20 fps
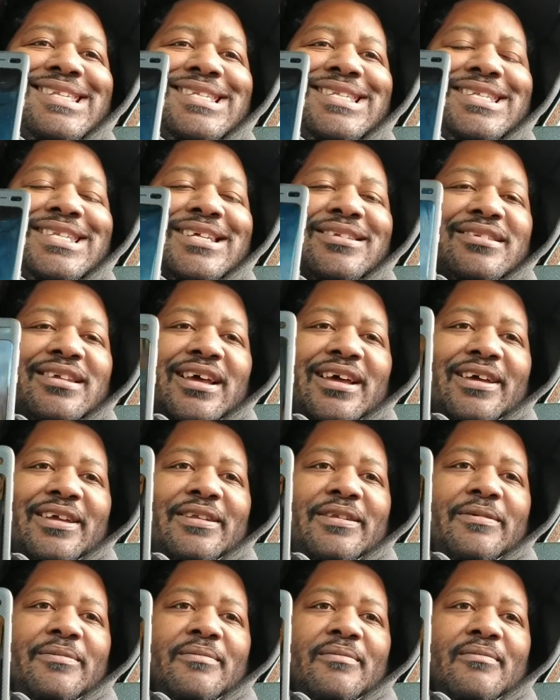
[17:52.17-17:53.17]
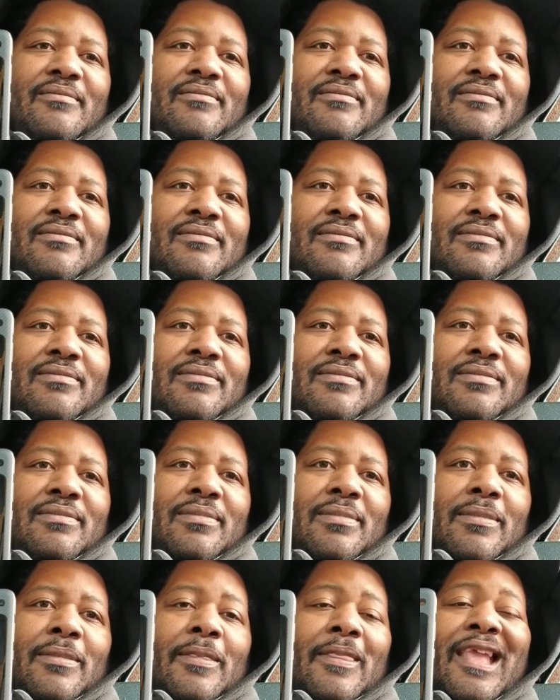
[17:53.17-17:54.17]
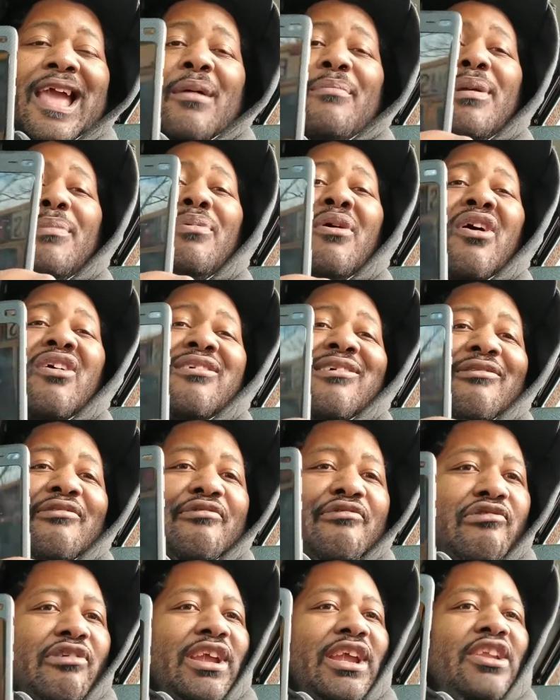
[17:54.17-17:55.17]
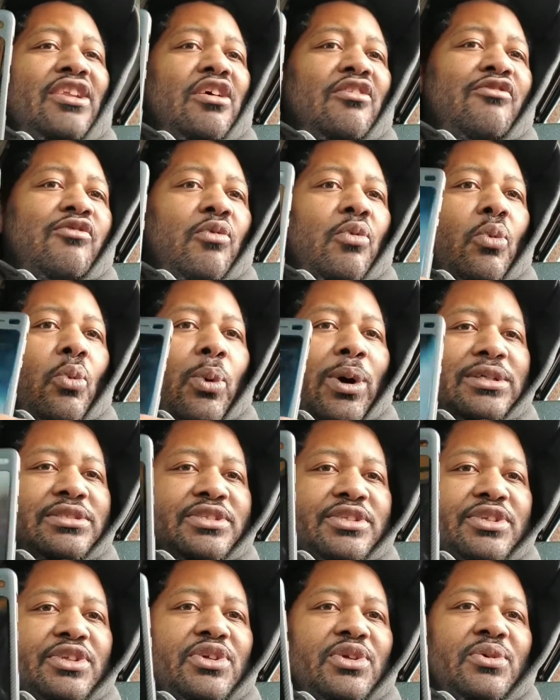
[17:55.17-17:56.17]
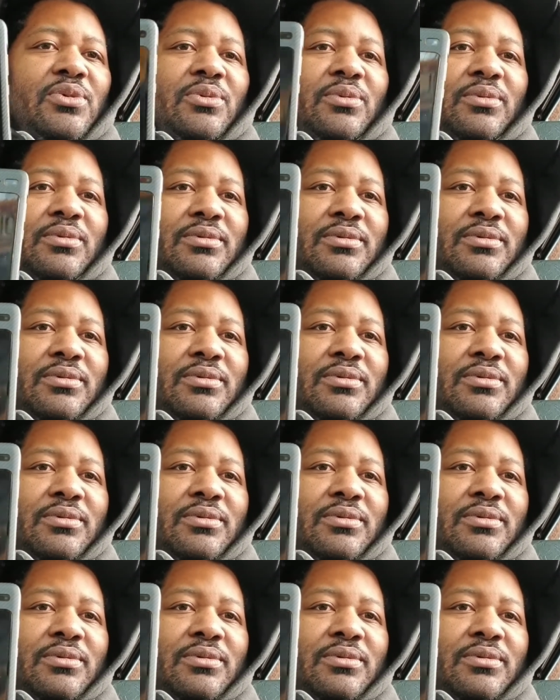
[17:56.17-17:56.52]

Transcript: design. And people are afraid of what's new.